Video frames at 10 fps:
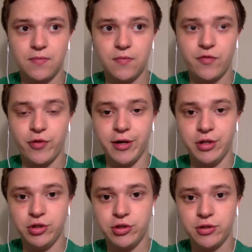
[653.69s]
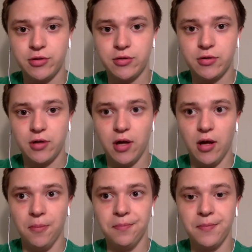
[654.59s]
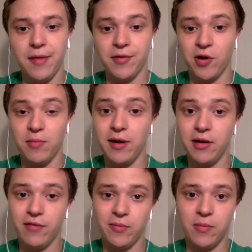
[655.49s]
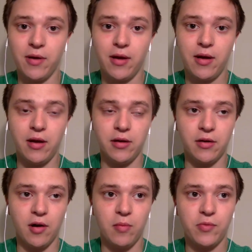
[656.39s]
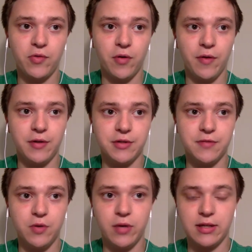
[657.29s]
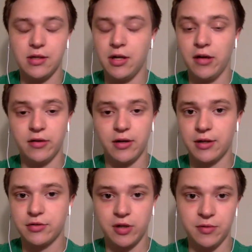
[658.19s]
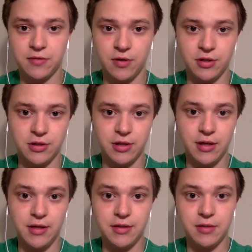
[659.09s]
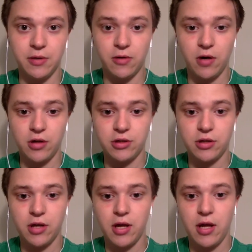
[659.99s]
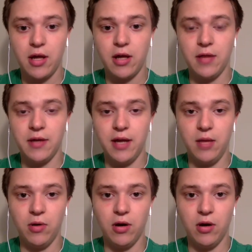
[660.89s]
fringe, and there are many of them in Europe, so they just view it as another extremist fringe that needs to be crushed in the name